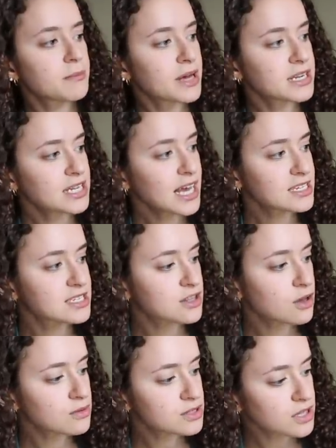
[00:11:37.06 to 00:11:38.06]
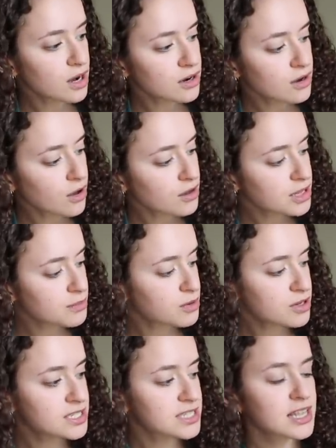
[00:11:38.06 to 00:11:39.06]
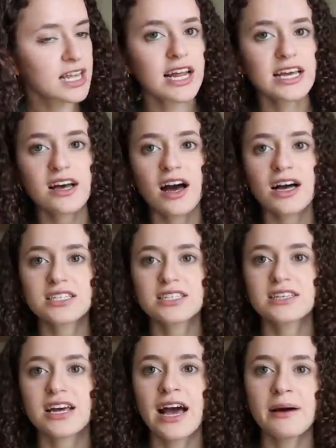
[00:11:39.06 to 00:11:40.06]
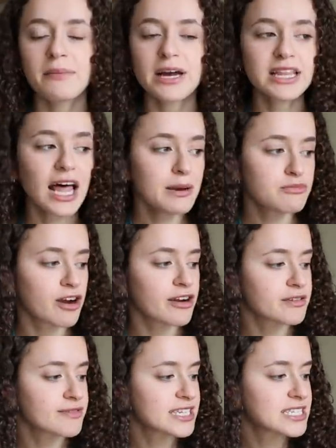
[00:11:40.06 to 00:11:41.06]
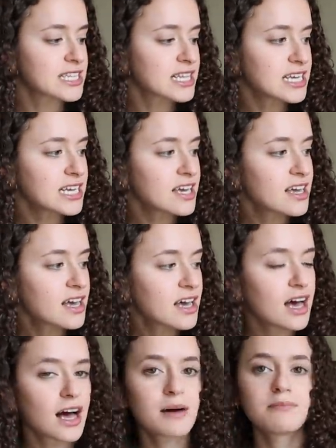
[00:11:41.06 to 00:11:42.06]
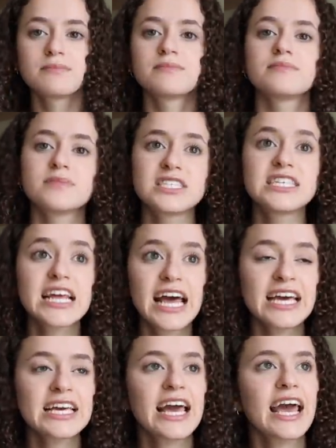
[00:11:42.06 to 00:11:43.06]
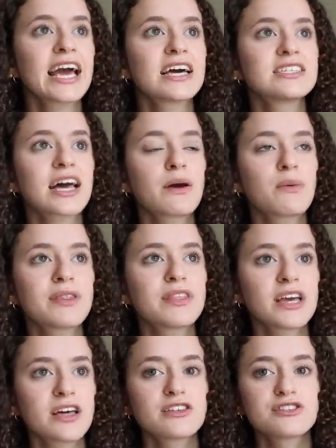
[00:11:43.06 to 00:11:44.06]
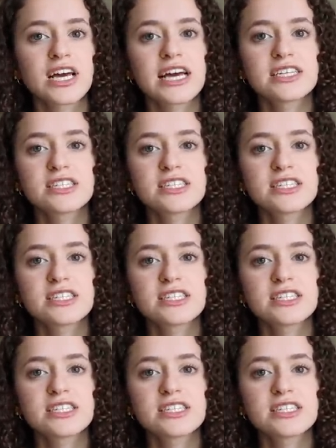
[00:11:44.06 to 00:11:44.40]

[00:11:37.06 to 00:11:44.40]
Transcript: but yes, those are all the books that I got at my library recently, um, today and I went the other day.